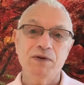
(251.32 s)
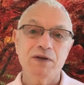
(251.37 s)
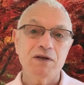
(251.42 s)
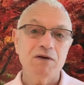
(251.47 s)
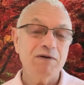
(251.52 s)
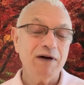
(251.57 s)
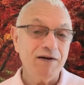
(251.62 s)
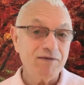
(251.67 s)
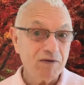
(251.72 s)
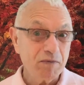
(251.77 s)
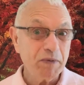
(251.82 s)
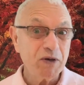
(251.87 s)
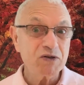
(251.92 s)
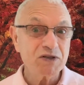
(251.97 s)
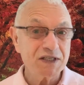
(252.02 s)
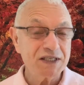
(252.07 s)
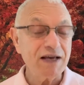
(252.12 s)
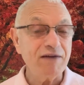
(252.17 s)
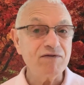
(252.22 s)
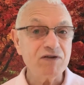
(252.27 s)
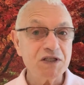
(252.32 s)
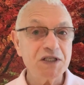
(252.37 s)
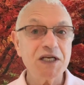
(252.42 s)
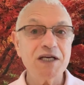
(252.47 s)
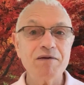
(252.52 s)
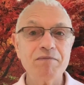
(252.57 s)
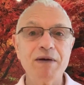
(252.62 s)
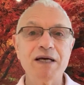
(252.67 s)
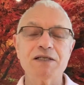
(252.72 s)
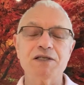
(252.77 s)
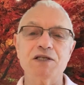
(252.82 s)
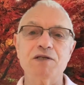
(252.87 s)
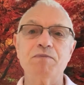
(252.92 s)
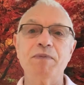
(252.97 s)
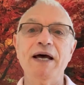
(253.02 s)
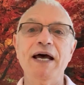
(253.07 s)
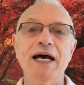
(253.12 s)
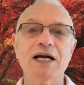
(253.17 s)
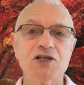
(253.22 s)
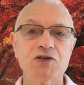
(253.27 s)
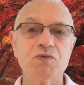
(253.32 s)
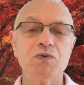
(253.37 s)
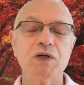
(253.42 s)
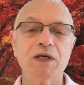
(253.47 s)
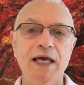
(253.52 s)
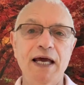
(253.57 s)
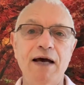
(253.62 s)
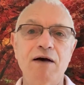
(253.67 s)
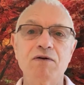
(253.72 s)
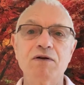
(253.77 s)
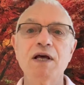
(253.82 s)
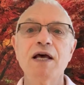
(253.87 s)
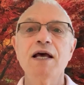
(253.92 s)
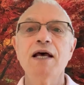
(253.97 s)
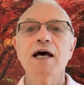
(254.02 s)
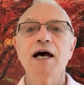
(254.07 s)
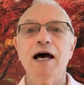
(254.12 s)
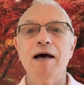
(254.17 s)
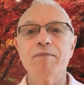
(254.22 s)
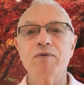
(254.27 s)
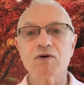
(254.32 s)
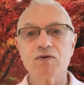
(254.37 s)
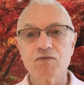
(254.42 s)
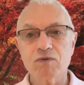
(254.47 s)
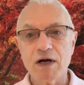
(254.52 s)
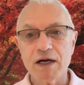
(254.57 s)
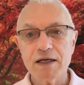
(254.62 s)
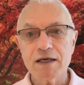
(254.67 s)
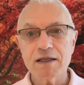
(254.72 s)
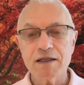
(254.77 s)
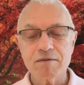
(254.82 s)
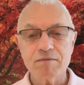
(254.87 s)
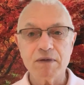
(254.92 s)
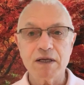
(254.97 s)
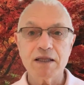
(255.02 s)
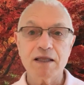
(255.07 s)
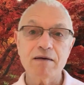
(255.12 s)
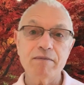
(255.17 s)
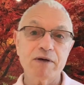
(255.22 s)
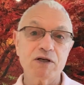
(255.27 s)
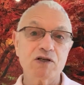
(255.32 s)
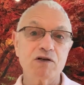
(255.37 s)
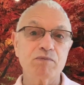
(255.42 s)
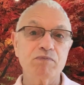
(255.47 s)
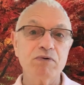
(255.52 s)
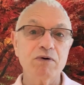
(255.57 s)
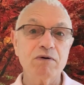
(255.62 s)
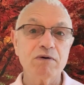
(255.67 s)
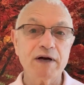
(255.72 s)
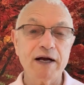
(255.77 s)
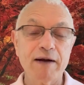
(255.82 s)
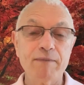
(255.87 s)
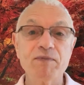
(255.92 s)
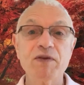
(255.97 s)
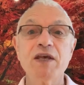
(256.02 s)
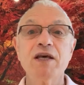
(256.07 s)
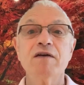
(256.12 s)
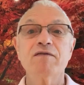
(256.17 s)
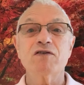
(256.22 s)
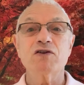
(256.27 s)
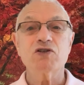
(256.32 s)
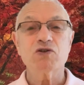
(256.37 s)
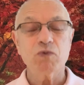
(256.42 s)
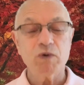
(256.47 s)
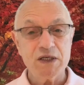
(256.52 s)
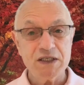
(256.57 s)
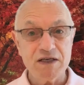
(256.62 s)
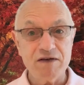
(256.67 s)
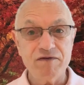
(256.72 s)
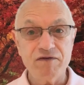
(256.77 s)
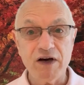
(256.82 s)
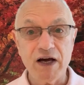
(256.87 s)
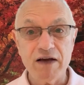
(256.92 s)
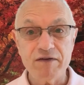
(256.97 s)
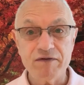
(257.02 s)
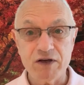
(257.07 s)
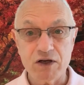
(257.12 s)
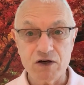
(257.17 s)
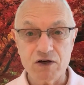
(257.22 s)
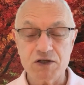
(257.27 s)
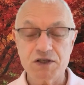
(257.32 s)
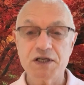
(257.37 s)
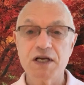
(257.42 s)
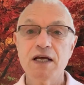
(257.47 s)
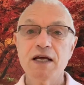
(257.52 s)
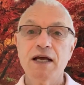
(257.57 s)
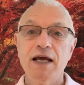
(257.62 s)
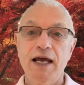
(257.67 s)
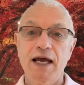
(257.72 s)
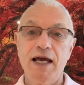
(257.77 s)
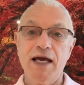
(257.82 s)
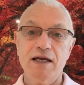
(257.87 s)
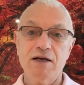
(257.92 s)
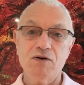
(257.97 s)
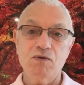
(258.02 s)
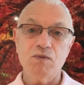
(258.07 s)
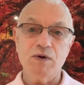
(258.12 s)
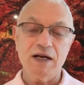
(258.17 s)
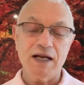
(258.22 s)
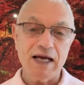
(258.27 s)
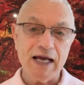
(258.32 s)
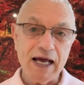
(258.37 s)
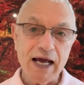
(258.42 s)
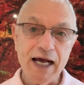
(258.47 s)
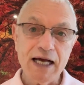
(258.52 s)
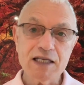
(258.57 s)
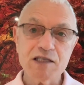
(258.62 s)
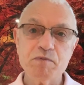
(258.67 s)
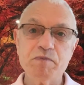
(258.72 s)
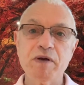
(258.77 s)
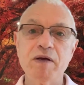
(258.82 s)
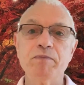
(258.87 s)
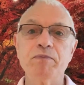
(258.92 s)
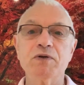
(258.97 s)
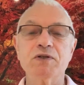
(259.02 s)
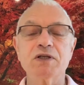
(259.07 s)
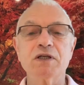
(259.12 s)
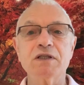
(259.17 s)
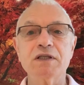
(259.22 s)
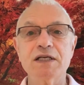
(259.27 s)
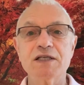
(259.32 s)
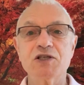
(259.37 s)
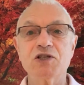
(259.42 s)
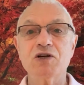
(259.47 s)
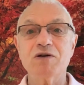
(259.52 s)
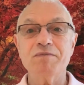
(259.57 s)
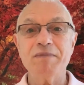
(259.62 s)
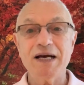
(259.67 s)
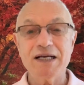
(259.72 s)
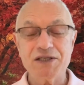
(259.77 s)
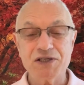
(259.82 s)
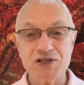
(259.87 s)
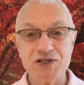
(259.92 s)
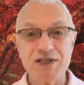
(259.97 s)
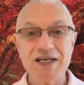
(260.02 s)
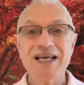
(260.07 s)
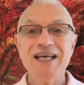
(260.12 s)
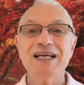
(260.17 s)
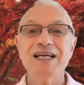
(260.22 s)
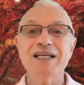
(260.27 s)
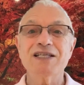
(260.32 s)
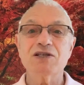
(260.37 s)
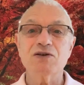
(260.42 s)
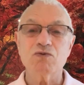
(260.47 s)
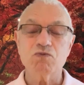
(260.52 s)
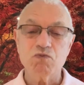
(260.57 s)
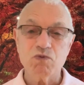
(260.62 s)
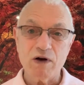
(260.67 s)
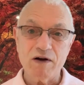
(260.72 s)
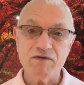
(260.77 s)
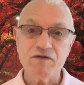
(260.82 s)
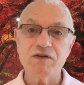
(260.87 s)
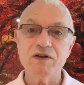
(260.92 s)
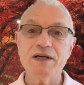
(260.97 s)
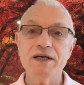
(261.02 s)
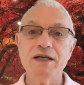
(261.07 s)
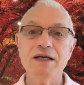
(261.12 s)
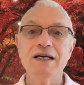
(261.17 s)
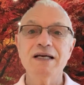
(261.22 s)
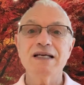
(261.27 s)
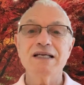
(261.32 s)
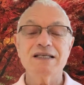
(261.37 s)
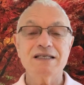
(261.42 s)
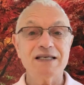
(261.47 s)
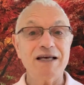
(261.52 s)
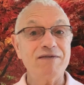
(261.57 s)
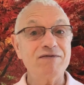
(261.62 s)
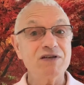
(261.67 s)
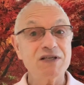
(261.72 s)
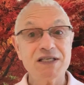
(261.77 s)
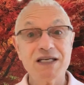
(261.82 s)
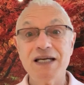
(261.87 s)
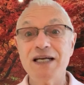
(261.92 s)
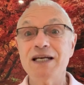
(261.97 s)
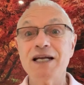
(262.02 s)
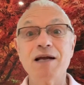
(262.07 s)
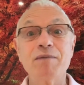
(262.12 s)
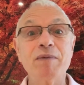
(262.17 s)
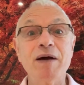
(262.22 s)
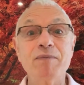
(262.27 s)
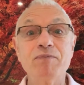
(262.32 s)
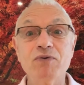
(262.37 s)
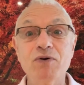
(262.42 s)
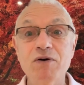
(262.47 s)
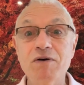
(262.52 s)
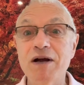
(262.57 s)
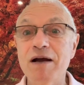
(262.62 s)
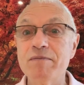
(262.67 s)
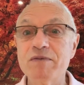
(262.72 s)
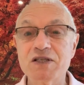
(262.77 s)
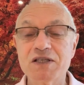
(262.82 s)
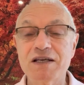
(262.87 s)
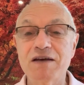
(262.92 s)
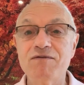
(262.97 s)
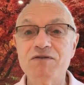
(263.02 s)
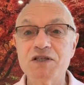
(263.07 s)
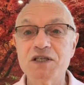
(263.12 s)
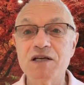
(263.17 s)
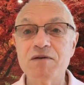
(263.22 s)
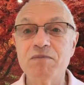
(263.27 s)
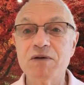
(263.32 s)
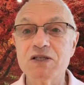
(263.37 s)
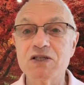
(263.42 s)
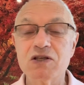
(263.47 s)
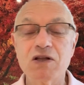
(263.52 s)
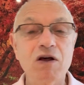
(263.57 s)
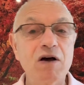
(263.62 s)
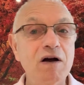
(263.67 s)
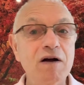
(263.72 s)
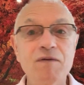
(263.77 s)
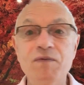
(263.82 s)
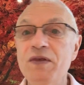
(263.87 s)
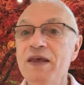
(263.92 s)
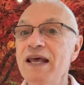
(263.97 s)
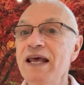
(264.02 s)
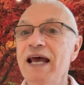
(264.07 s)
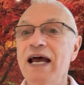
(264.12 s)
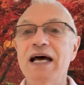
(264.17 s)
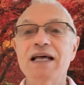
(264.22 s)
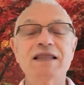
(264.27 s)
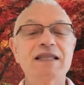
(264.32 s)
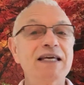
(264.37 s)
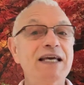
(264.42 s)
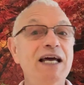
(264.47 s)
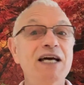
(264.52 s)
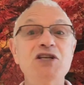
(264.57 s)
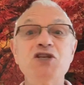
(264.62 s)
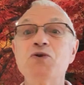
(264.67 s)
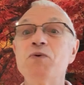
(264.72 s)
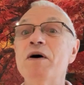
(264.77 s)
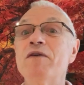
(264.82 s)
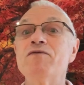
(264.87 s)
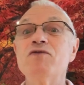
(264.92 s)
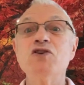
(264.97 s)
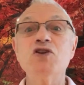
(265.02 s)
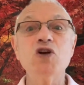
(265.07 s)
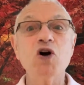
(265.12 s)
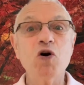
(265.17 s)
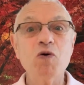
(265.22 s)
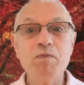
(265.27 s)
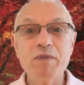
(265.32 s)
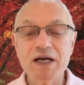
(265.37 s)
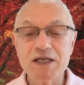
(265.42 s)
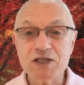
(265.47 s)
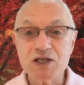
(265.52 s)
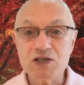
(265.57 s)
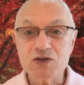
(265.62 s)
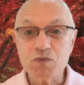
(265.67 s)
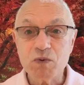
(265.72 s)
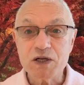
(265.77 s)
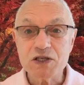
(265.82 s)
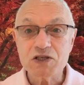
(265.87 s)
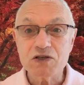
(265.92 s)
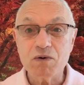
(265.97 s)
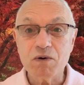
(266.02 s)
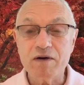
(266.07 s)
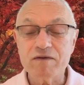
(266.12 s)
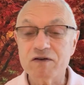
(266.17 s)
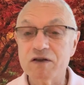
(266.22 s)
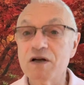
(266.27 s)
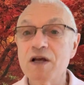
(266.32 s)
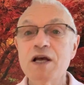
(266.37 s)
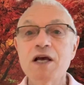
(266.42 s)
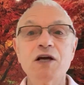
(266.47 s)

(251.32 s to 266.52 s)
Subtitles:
You have about 17 messes by actual count. I've been running the monthly mentor program for 25 years. And when I ask people to list their messes, it's a roughly 17. And my program is 17 months long. At the end, you have no messes whatsoever.